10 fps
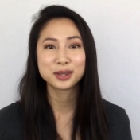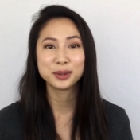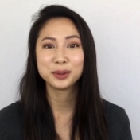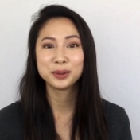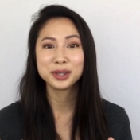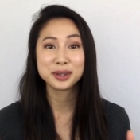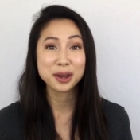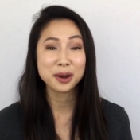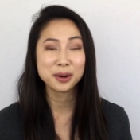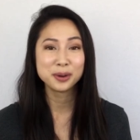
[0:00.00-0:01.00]
to
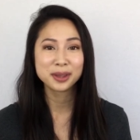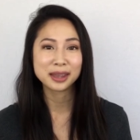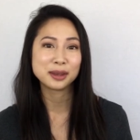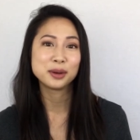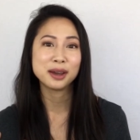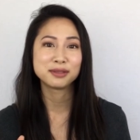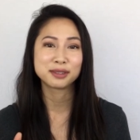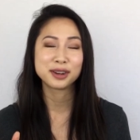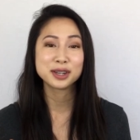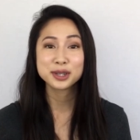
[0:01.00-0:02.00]
know that you have
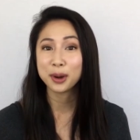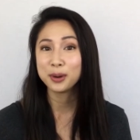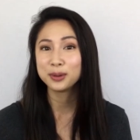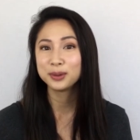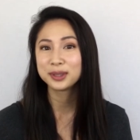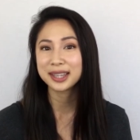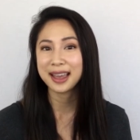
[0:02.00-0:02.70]
different tones